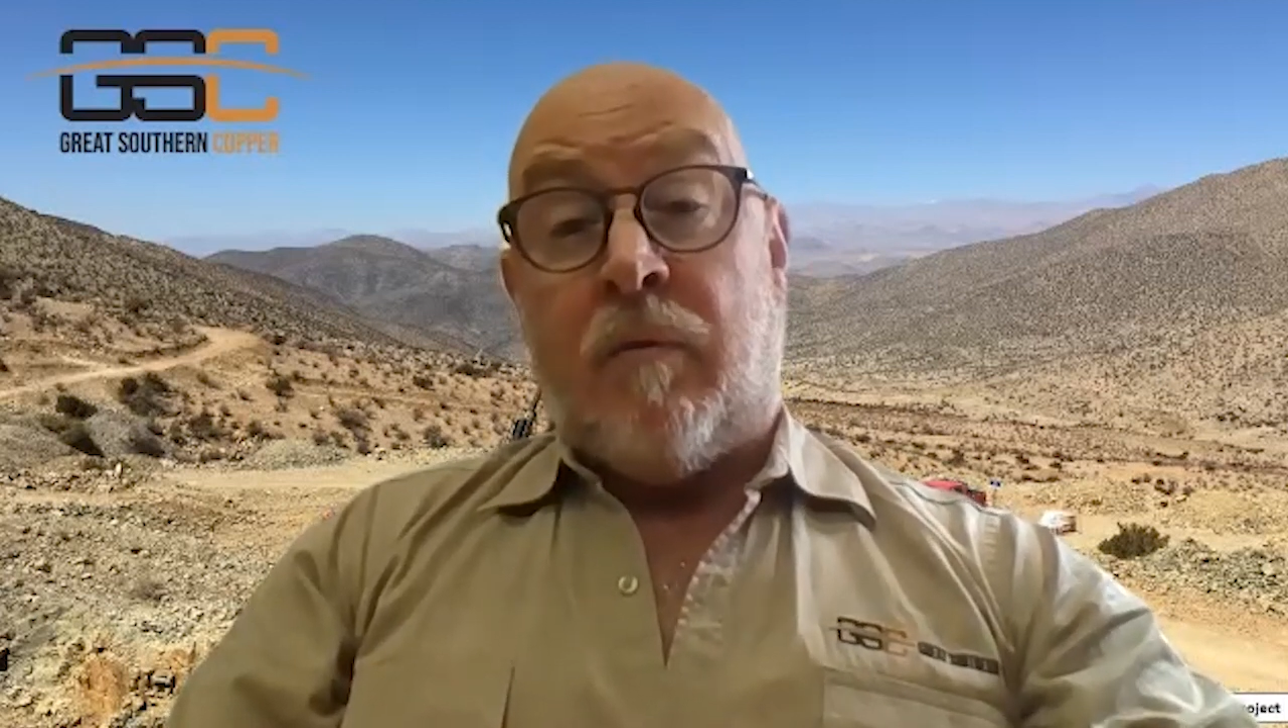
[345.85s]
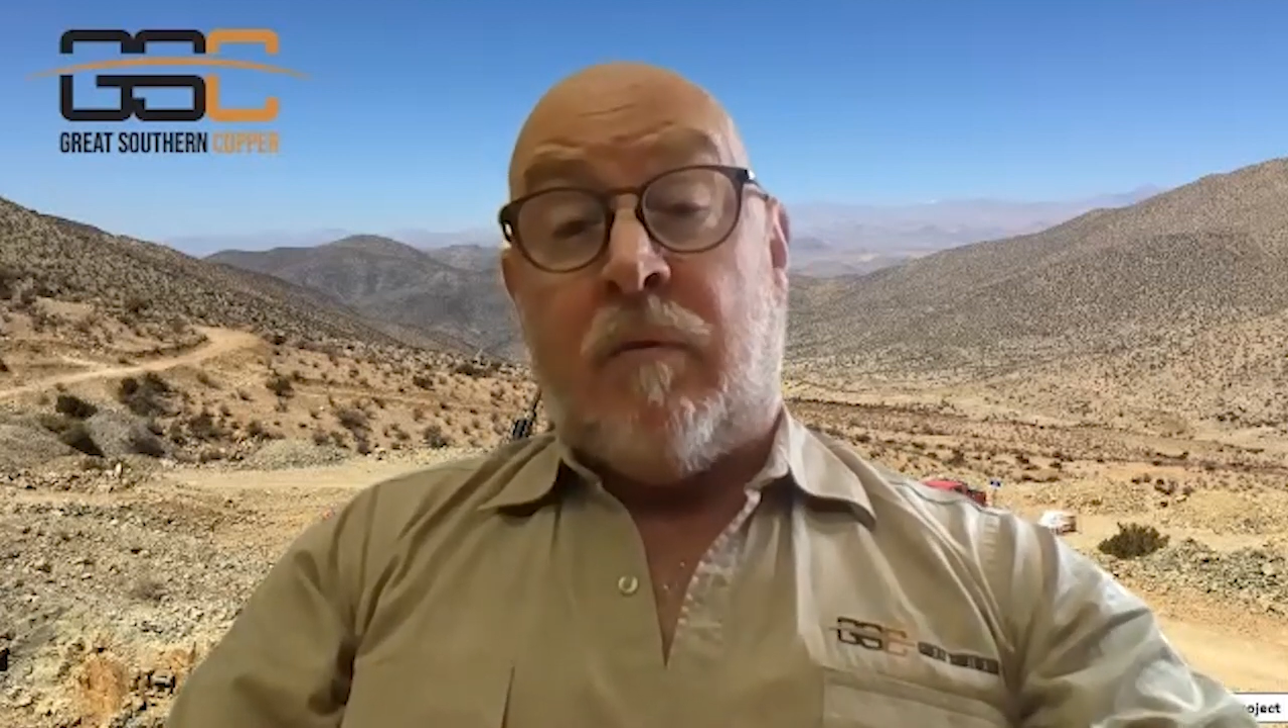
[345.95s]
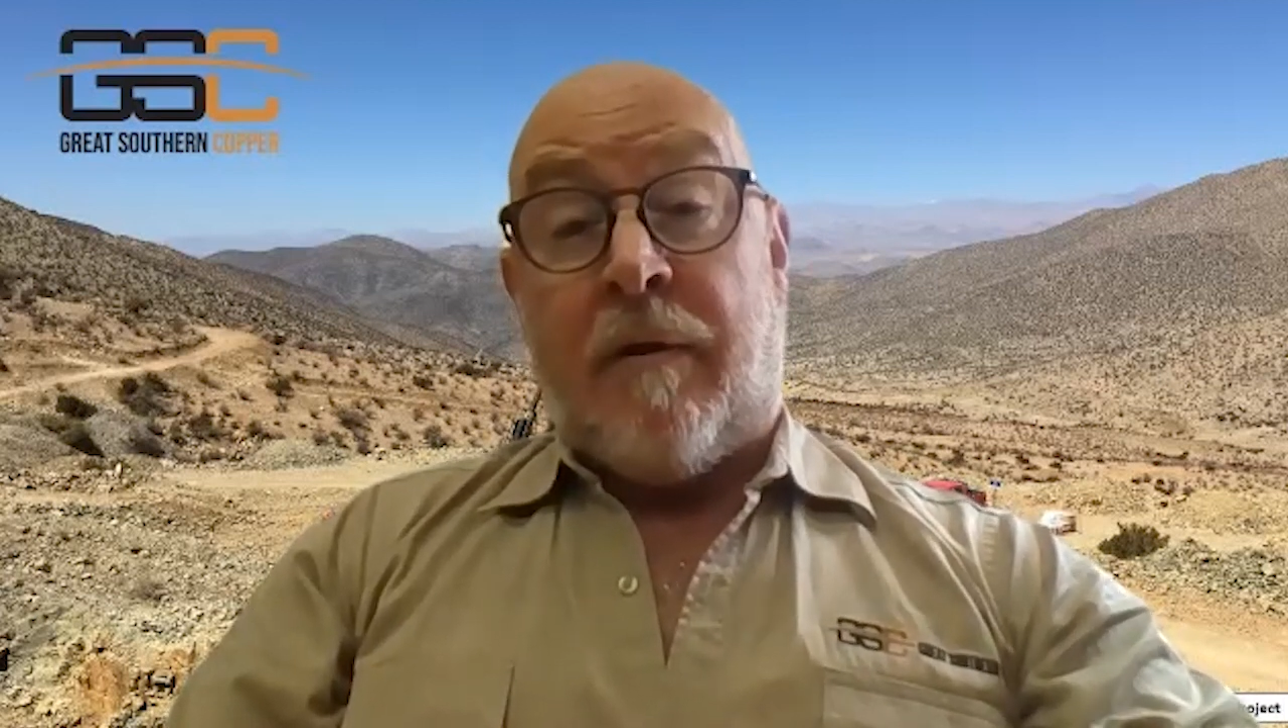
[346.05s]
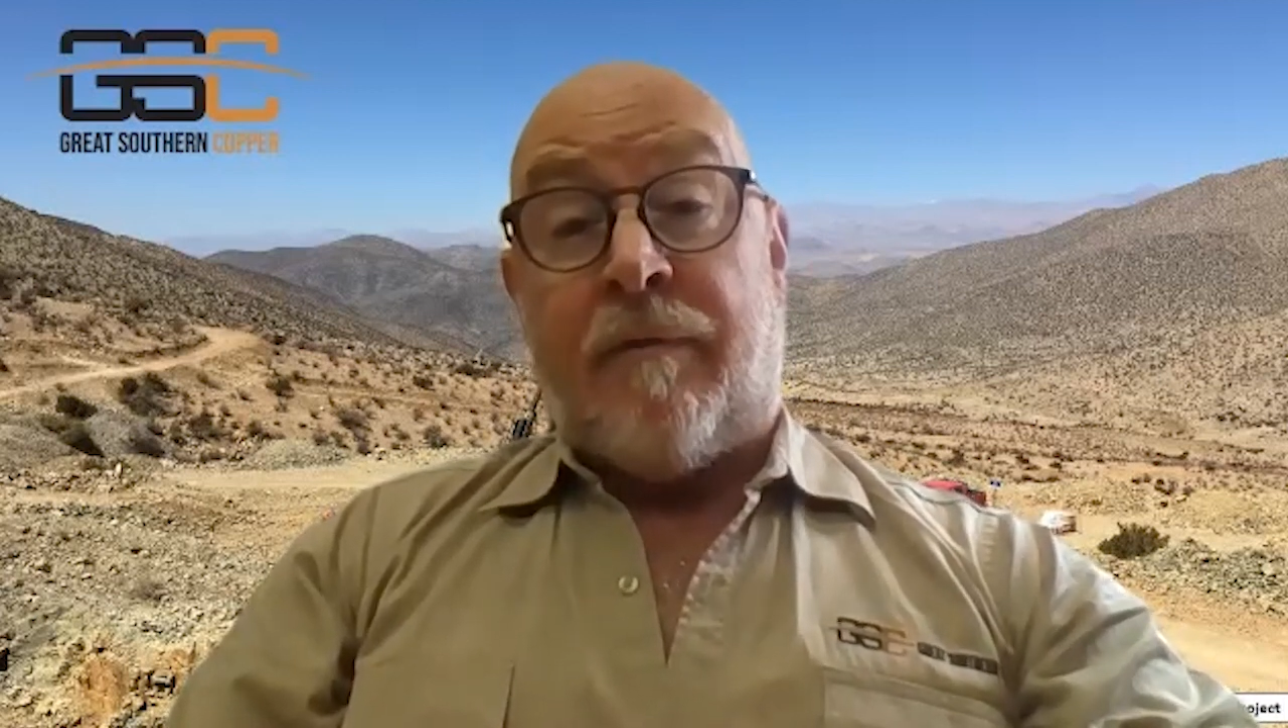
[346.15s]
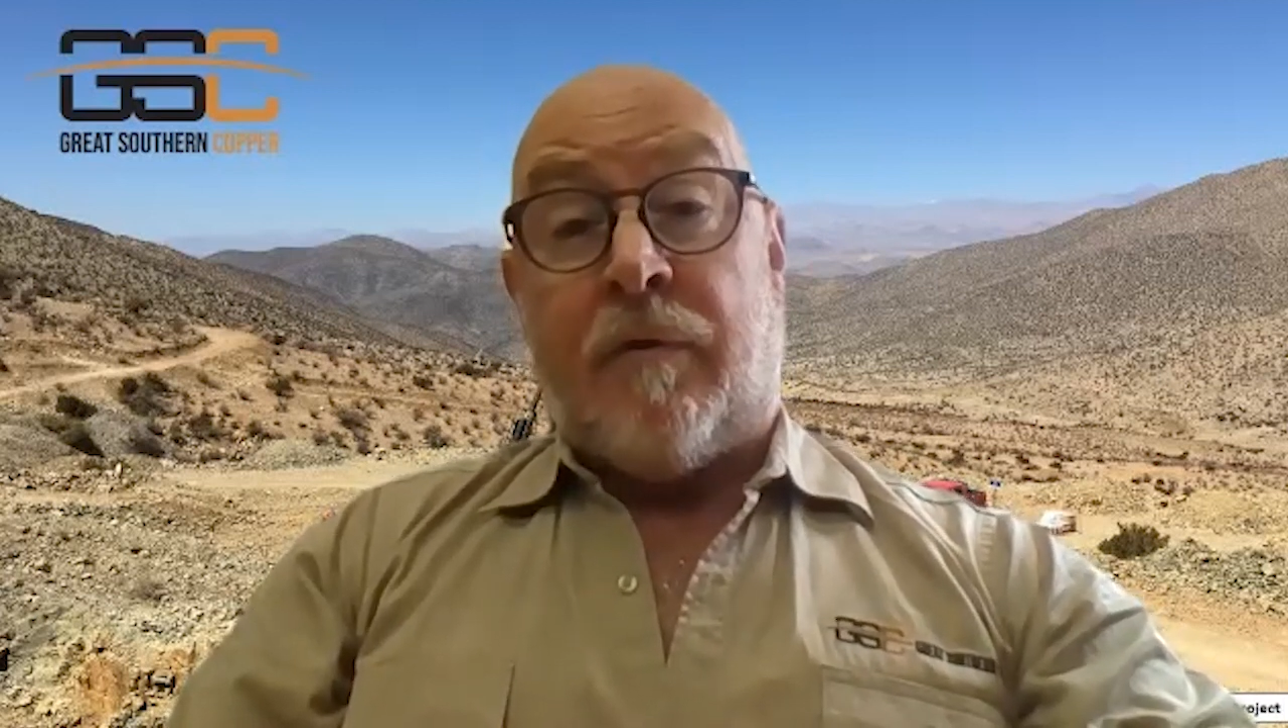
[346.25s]

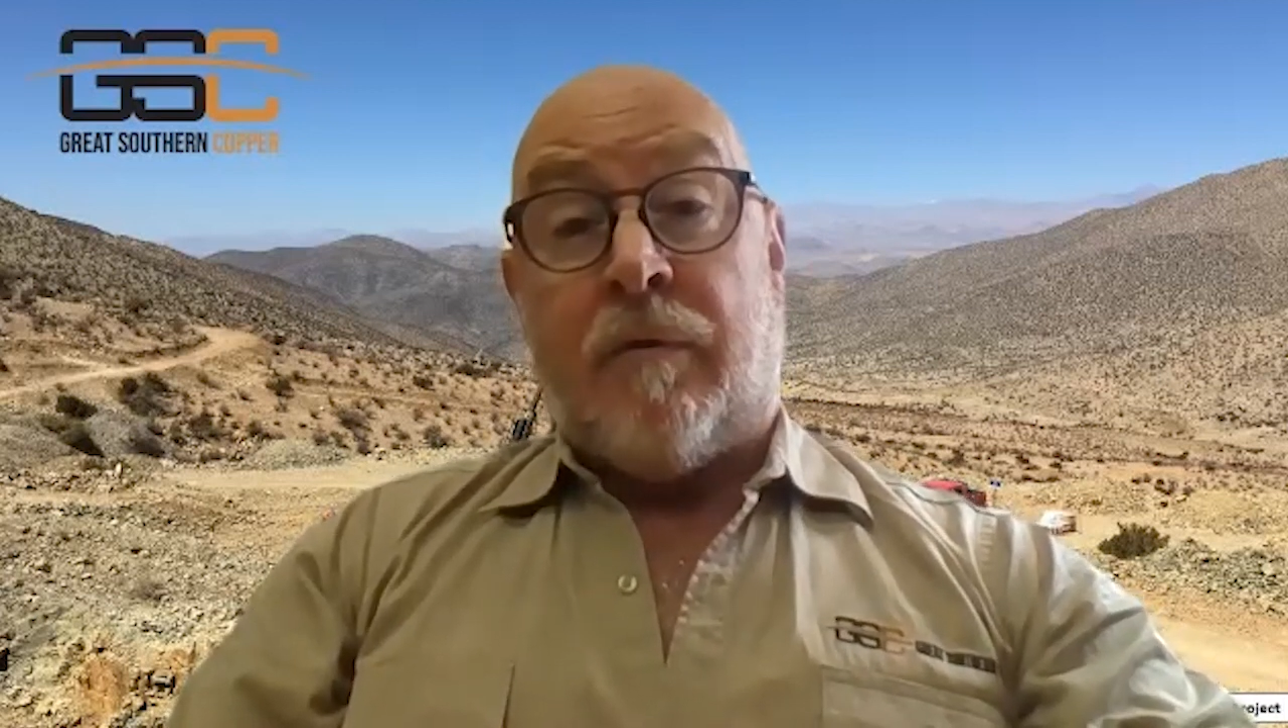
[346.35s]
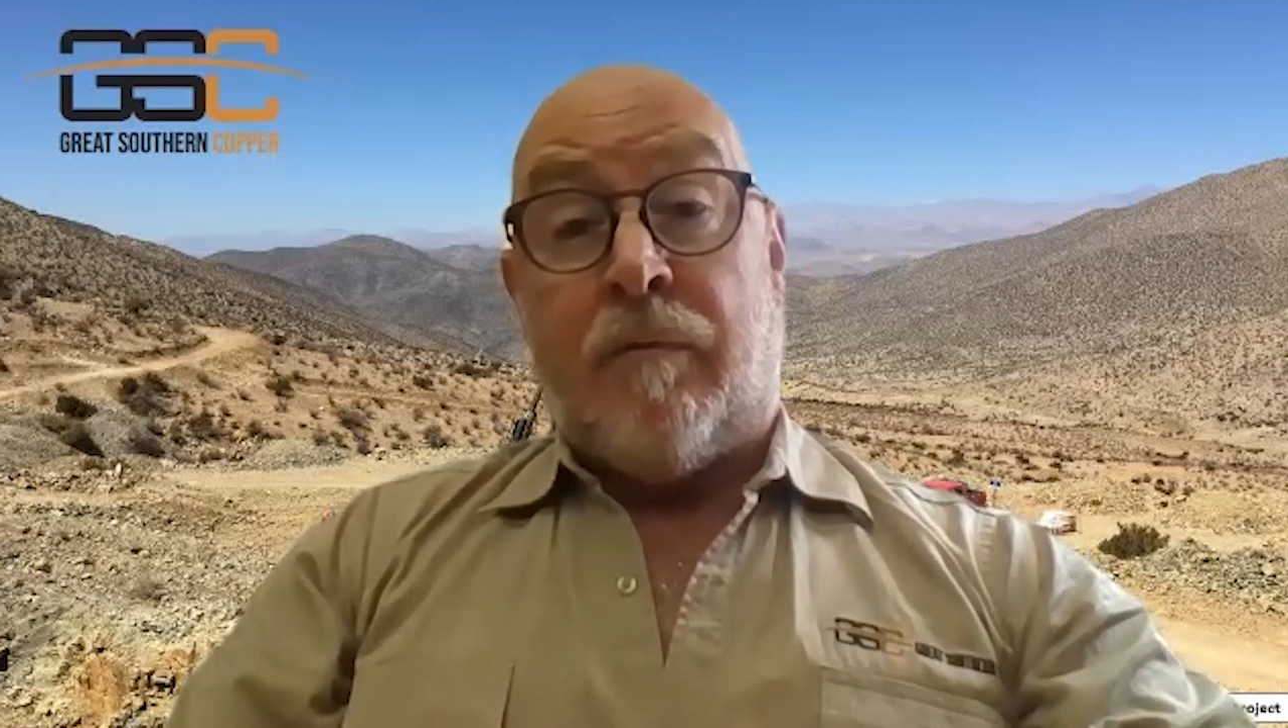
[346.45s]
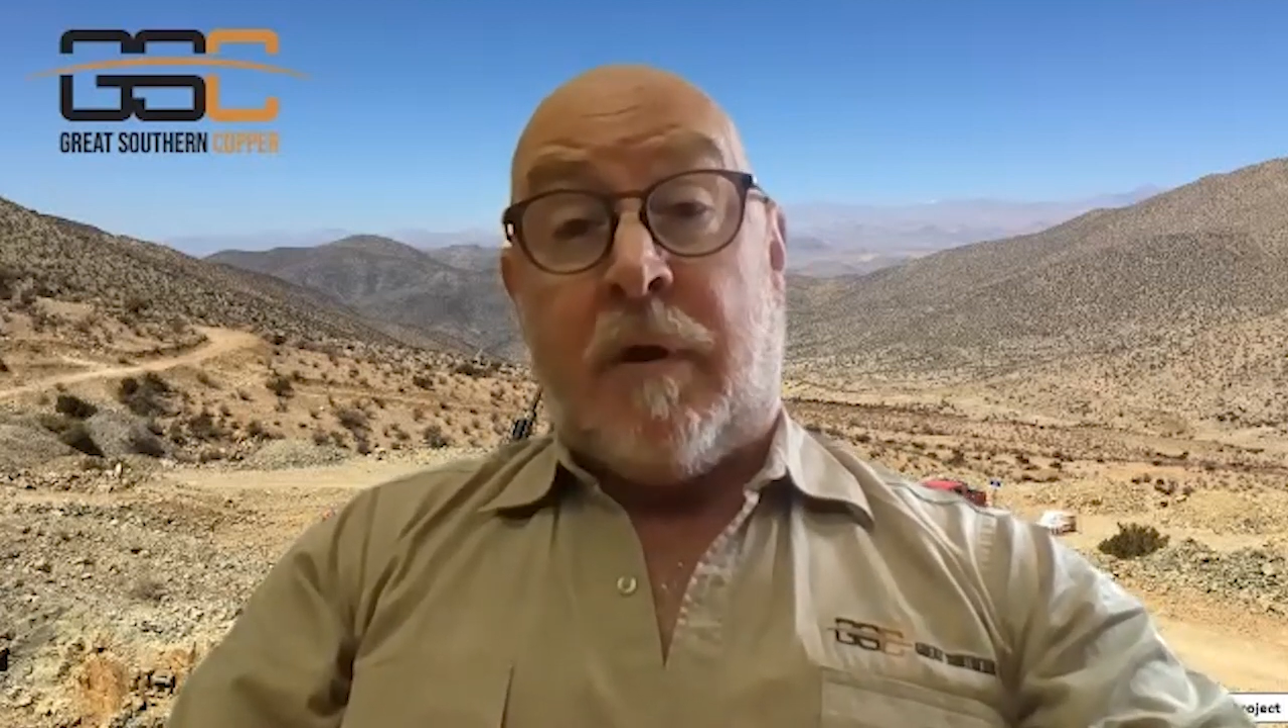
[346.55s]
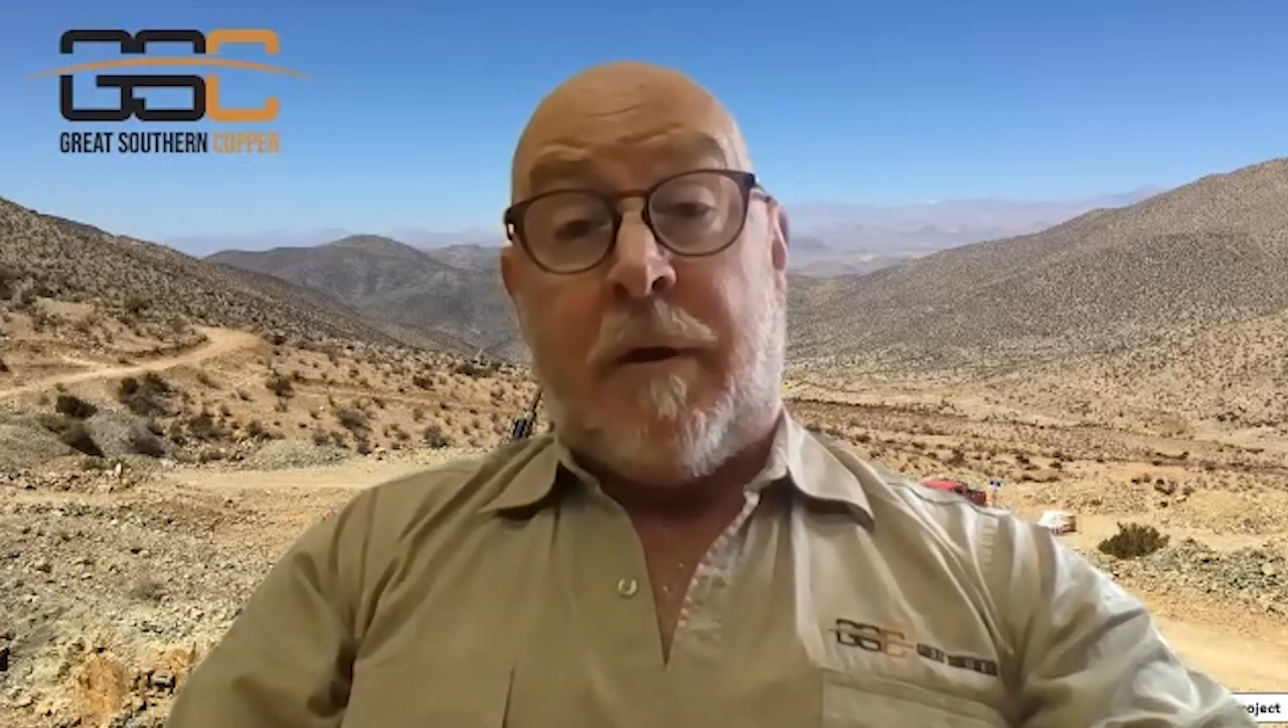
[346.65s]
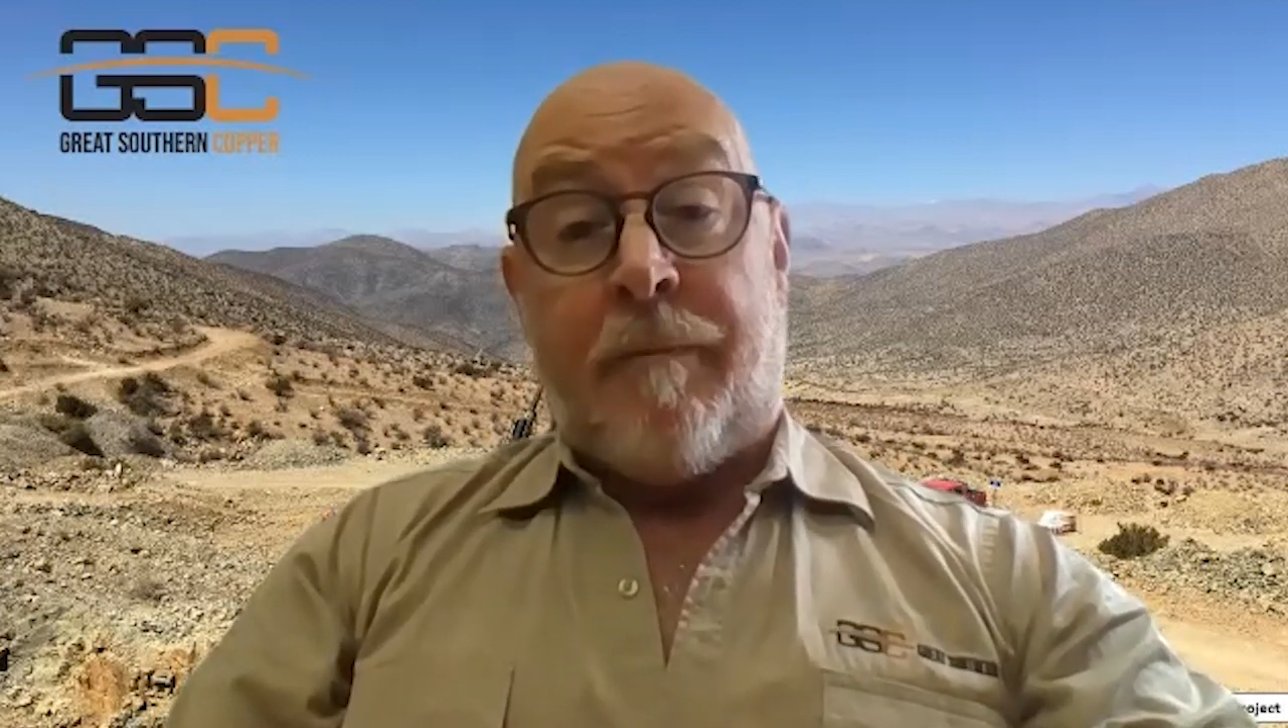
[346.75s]
we'll have
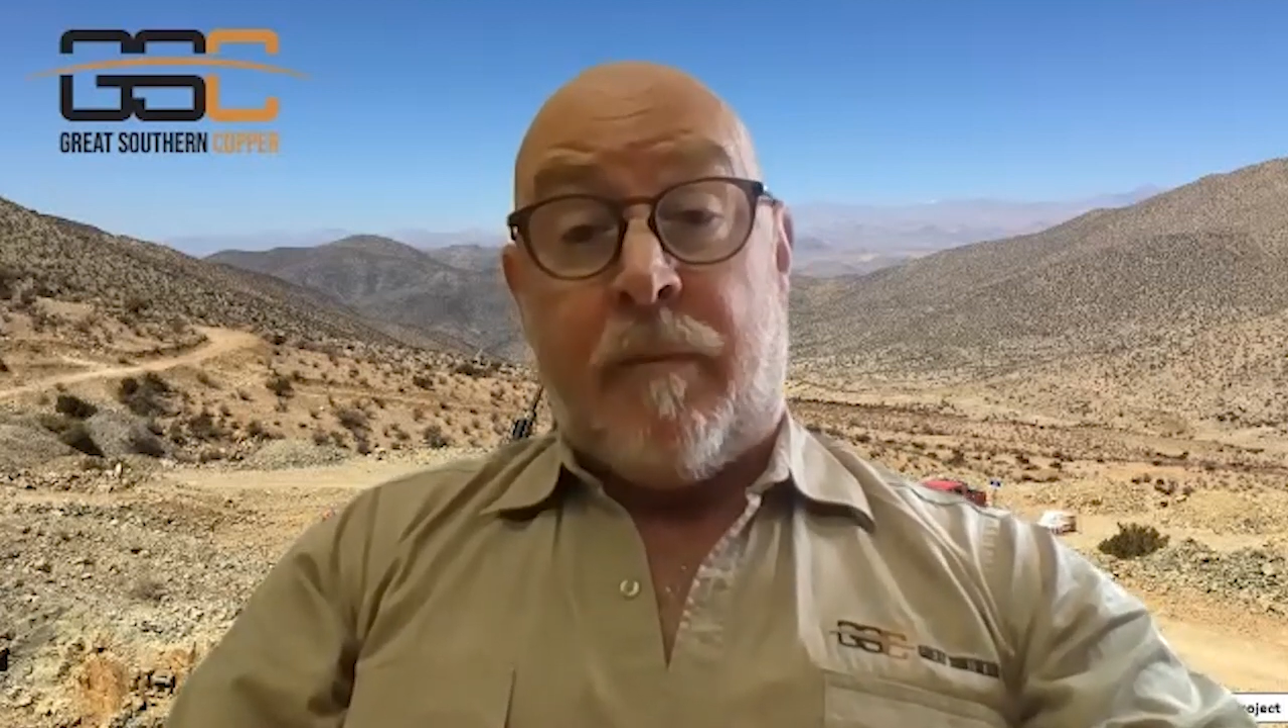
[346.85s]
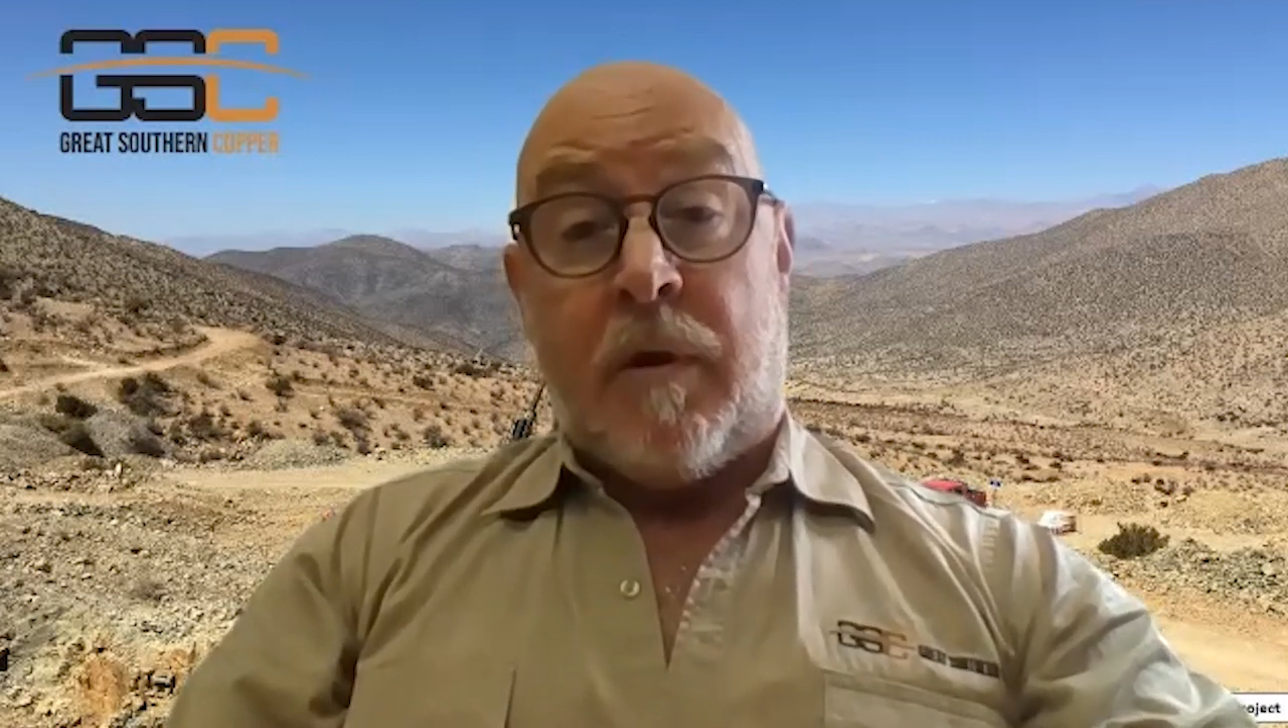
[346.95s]
to